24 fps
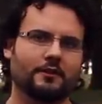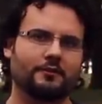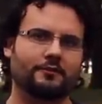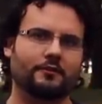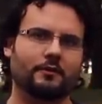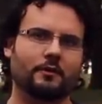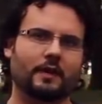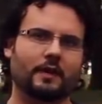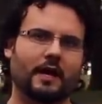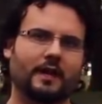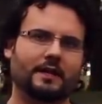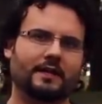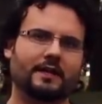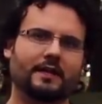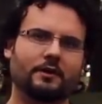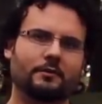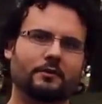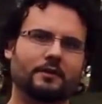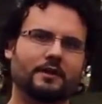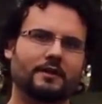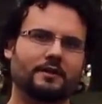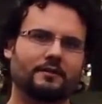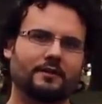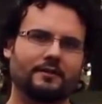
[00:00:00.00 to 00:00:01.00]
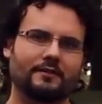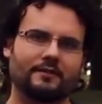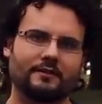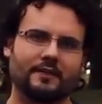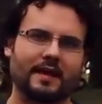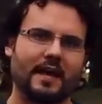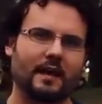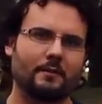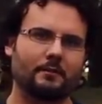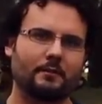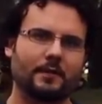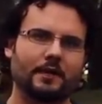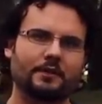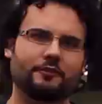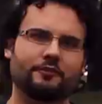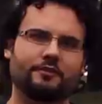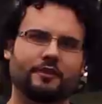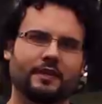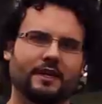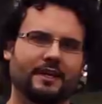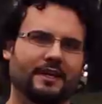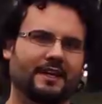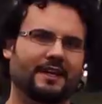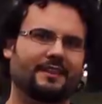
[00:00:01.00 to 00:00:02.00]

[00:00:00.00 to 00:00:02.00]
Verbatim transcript: So I can't really diss it that much.